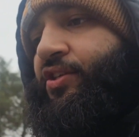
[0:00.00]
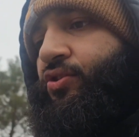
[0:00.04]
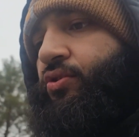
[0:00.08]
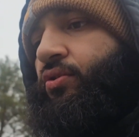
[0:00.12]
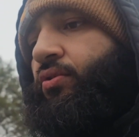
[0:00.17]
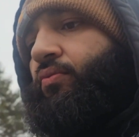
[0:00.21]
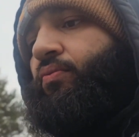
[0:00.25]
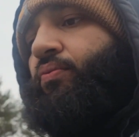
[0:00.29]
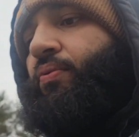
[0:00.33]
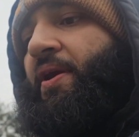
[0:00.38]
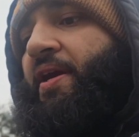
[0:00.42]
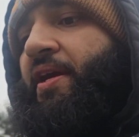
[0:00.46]
you a
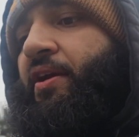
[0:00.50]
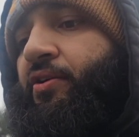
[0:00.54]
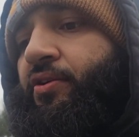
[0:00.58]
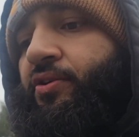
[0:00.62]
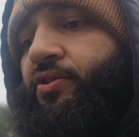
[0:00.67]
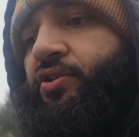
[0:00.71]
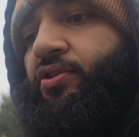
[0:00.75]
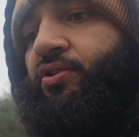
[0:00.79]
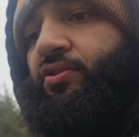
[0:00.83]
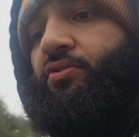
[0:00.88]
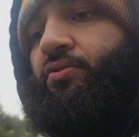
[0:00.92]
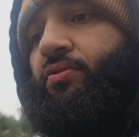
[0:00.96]
week or
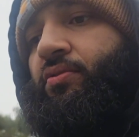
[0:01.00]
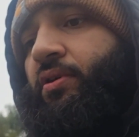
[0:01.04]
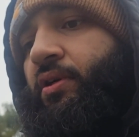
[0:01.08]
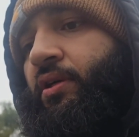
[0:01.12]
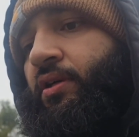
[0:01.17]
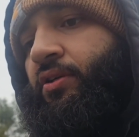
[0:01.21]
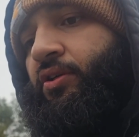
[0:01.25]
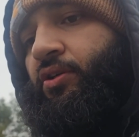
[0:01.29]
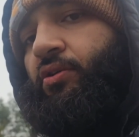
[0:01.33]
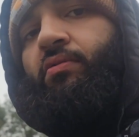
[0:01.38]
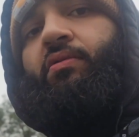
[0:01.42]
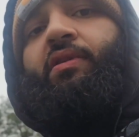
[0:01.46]
two,
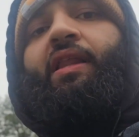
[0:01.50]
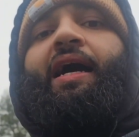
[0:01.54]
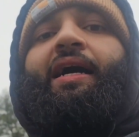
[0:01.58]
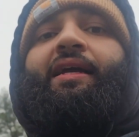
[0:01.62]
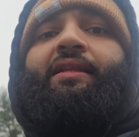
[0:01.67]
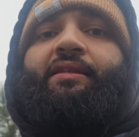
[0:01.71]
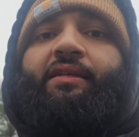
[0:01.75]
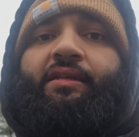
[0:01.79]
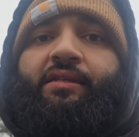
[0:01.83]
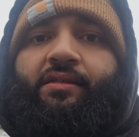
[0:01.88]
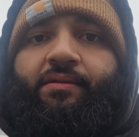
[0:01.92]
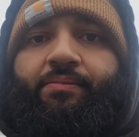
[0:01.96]
you
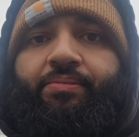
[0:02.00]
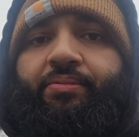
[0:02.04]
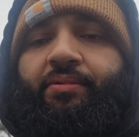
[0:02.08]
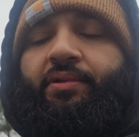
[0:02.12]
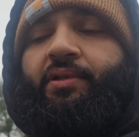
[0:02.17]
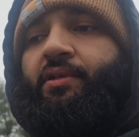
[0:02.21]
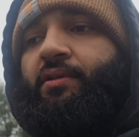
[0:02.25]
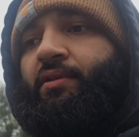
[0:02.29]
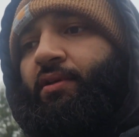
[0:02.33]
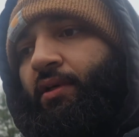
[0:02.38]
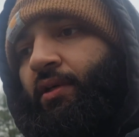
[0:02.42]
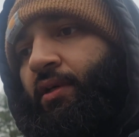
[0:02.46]
lack discipline.
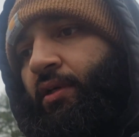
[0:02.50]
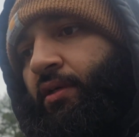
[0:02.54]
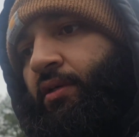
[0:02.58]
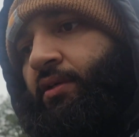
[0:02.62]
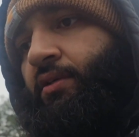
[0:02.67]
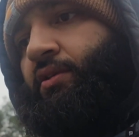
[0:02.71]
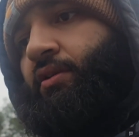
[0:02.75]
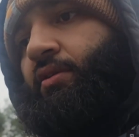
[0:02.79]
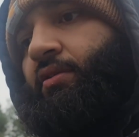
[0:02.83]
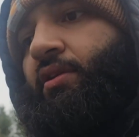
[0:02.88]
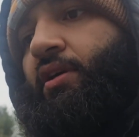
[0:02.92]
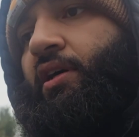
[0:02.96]

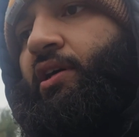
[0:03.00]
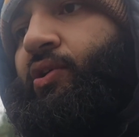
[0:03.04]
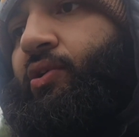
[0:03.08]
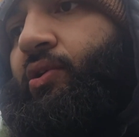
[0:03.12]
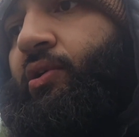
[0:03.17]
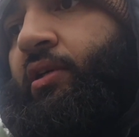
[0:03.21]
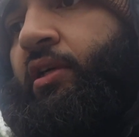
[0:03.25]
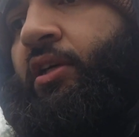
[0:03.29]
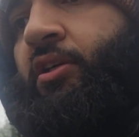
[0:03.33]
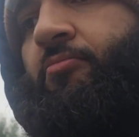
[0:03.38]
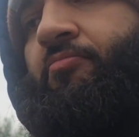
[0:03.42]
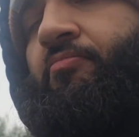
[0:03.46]
You know,
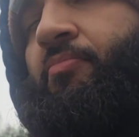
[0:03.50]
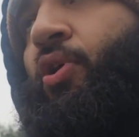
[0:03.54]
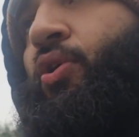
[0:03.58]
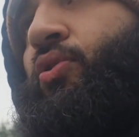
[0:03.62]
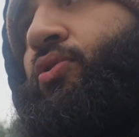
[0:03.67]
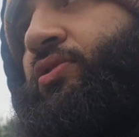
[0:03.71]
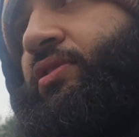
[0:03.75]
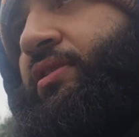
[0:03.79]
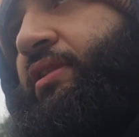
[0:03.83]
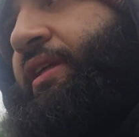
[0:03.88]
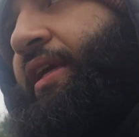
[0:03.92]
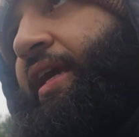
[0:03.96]

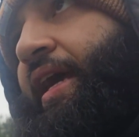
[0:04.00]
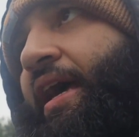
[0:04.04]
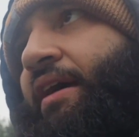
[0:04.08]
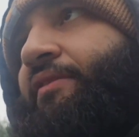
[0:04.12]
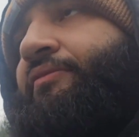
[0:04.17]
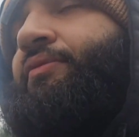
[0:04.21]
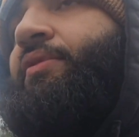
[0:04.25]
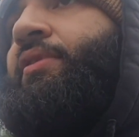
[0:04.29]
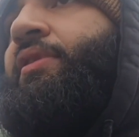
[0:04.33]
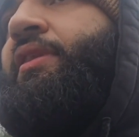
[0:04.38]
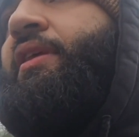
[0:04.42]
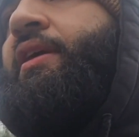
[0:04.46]
mostly
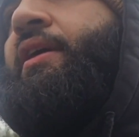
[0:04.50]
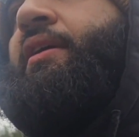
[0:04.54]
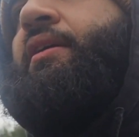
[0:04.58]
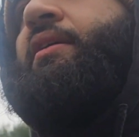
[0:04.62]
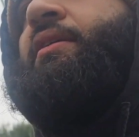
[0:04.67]
everything